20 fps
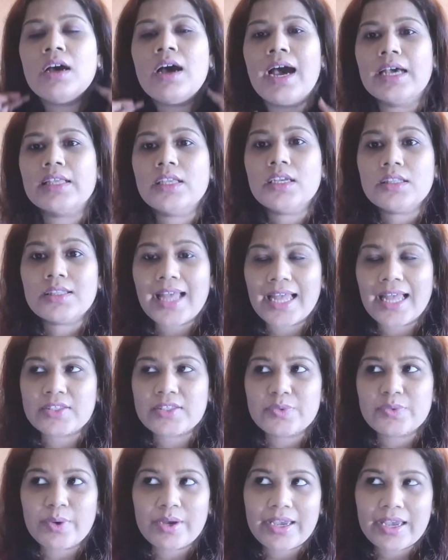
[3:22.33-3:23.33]
I think
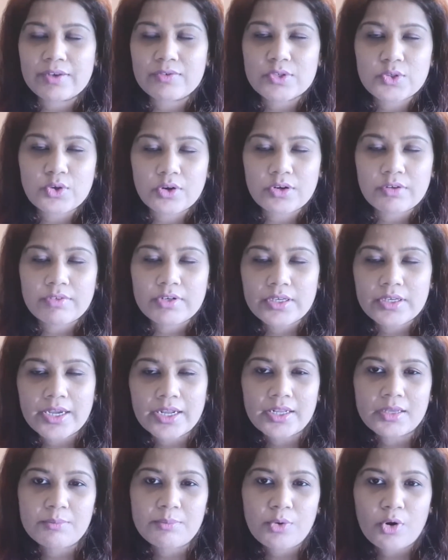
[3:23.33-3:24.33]
that's why I was not even
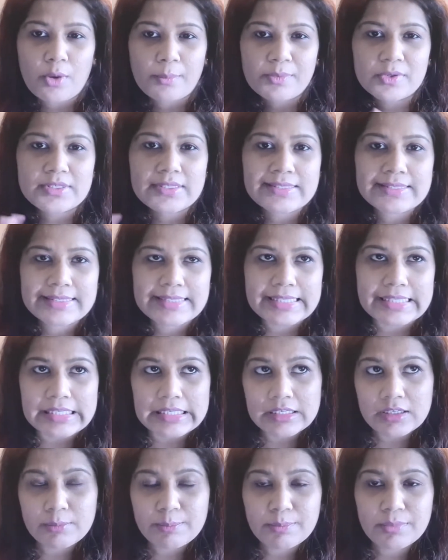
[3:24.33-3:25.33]
getting proper
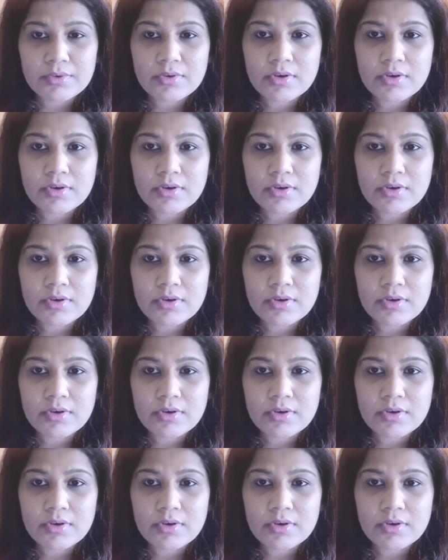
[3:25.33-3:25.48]
sleep,